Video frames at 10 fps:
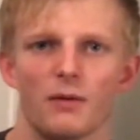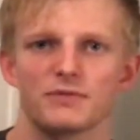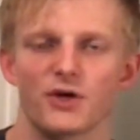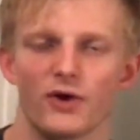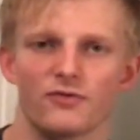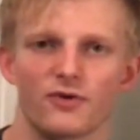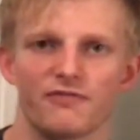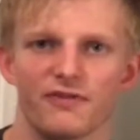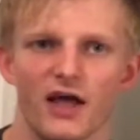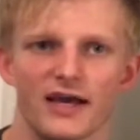So it
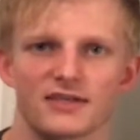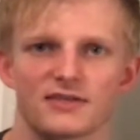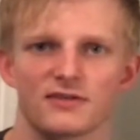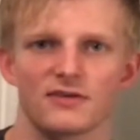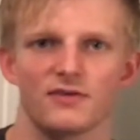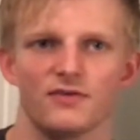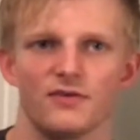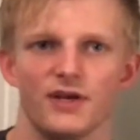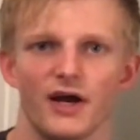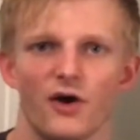reflects
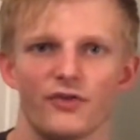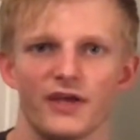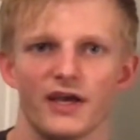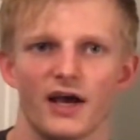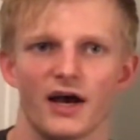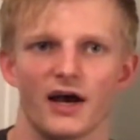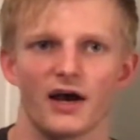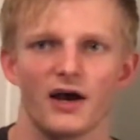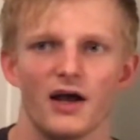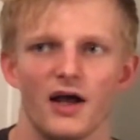you know,
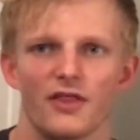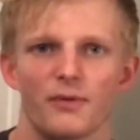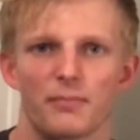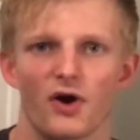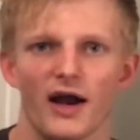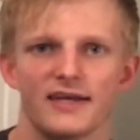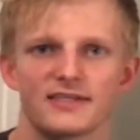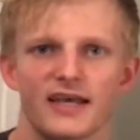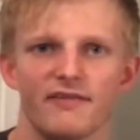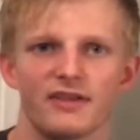the price
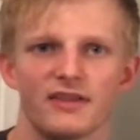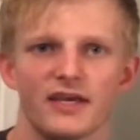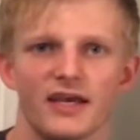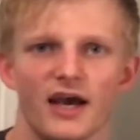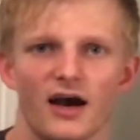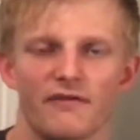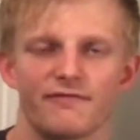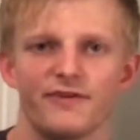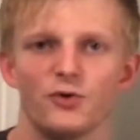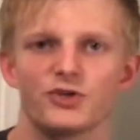given the
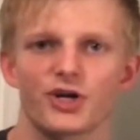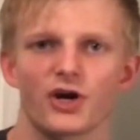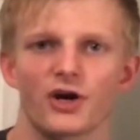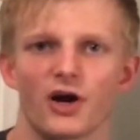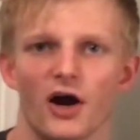future